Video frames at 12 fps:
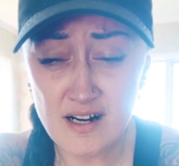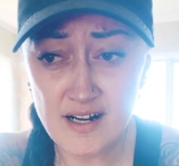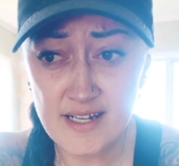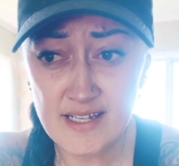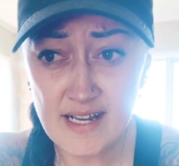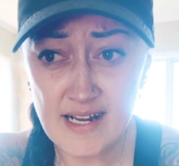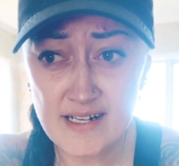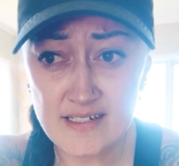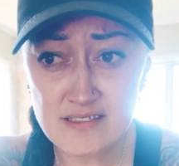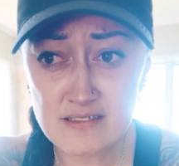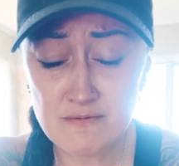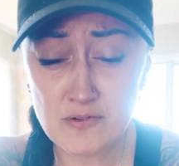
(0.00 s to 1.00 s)
I
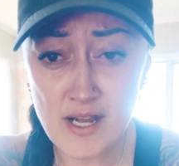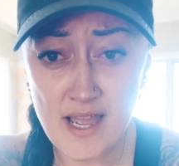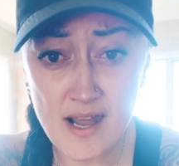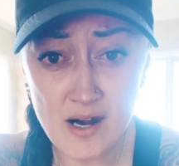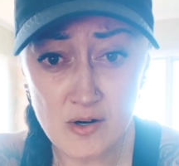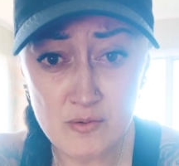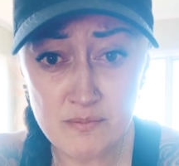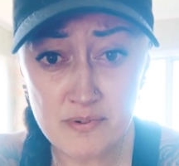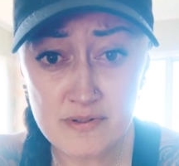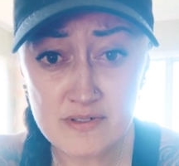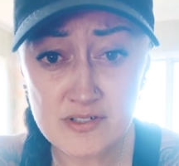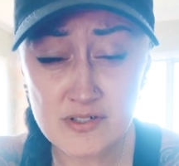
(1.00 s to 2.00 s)
asked for help,
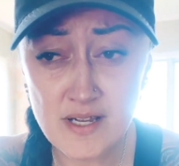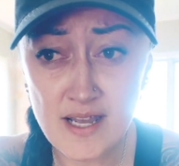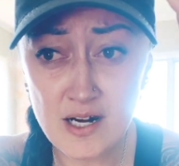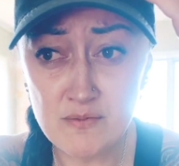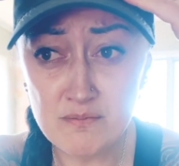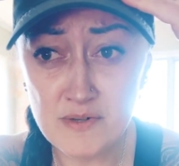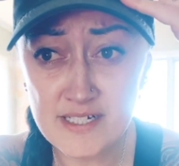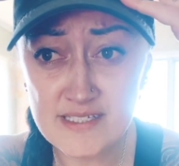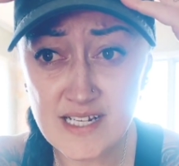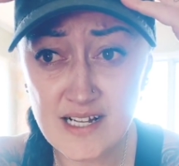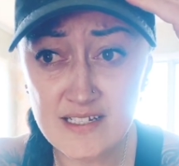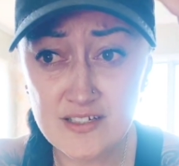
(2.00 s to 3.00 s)
to help my
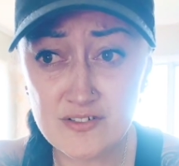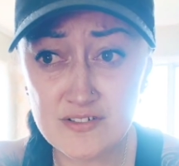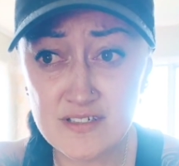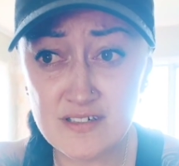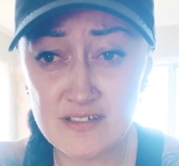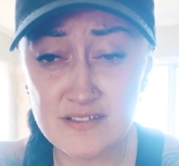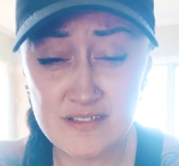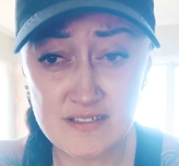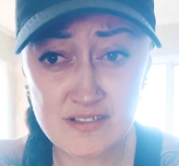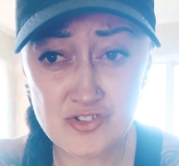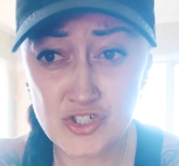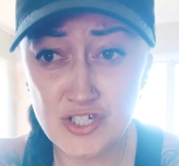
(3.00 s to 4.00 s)
darling on
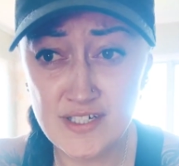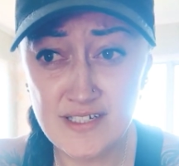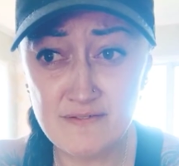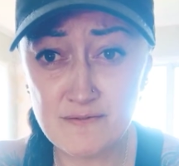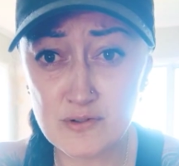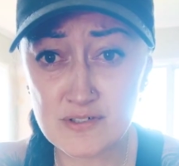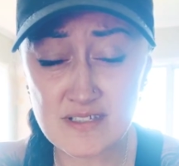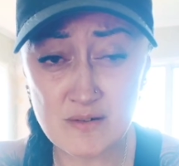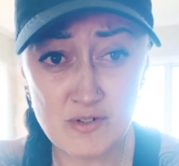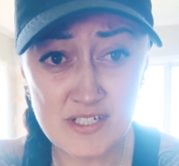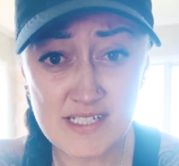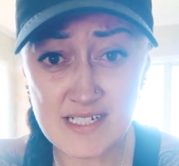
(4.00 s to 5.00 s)
this journey, for
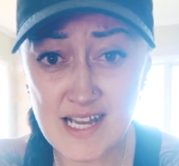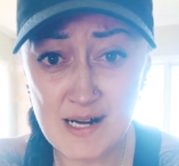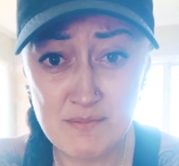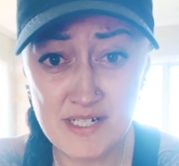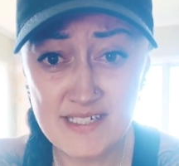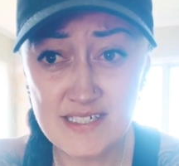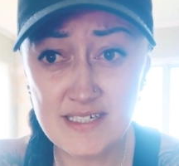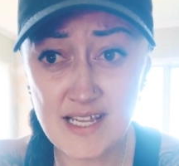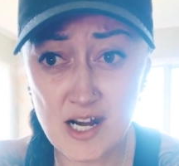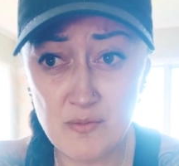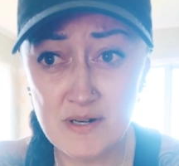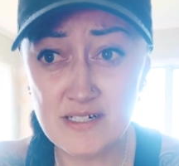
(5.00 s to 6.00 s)
someone to come in and
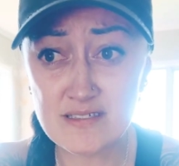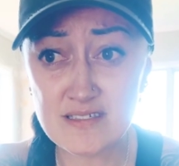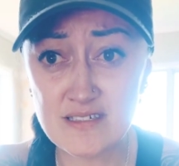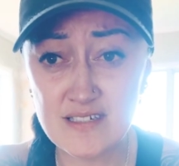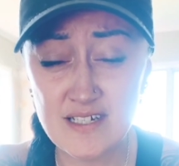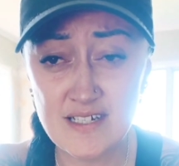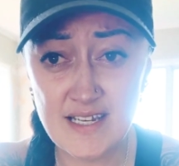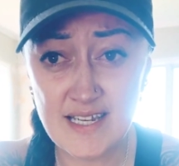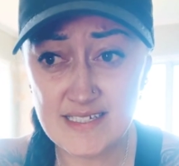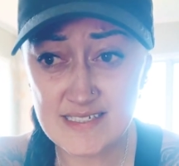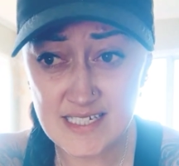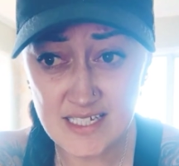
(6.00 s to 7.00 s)
help us and
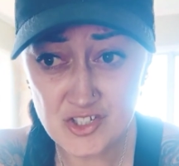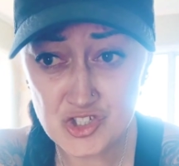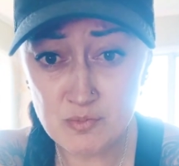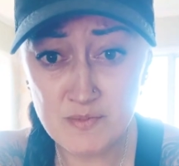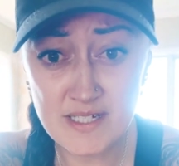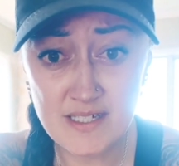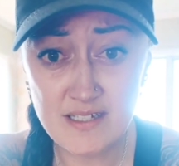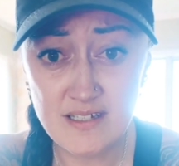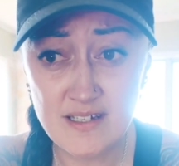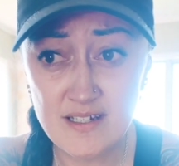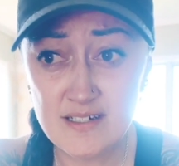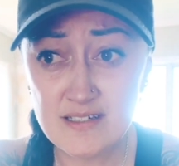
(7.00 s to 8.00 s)
teach me
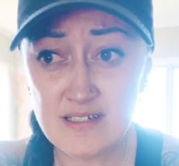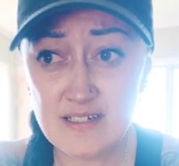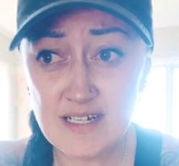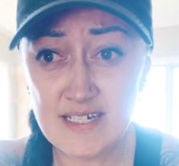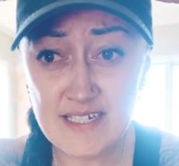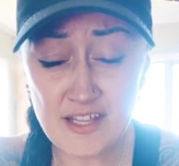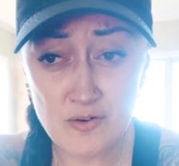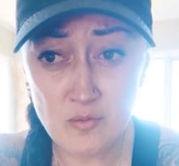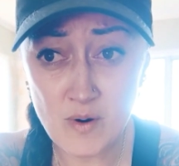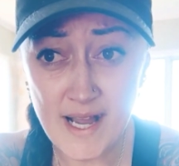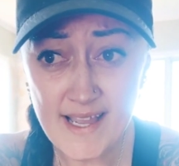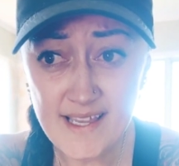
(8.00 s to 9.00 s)
another
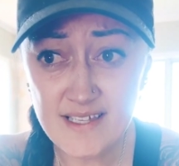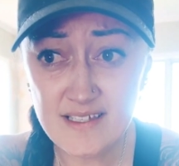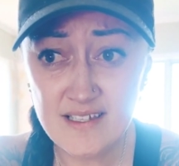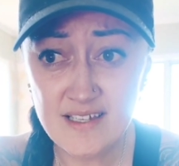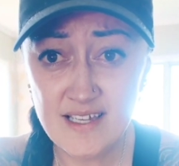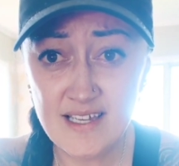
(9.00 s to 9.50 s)
way.